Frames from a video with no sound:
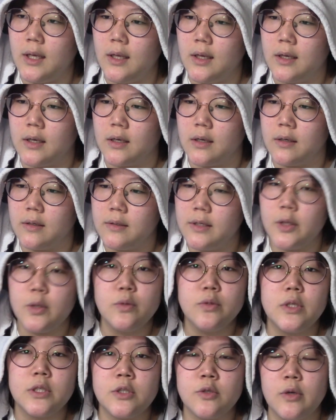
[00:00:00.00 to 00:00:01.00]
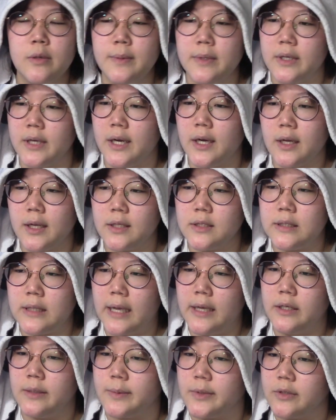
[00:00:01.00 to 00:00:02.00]
Yeah, they don't discriminate against
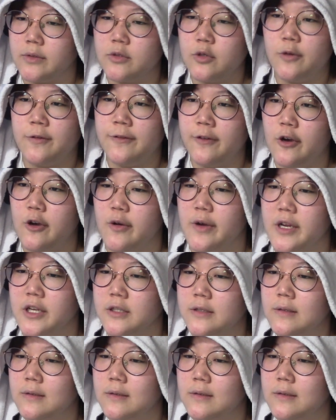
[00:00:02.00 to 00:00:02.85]
animals or furries.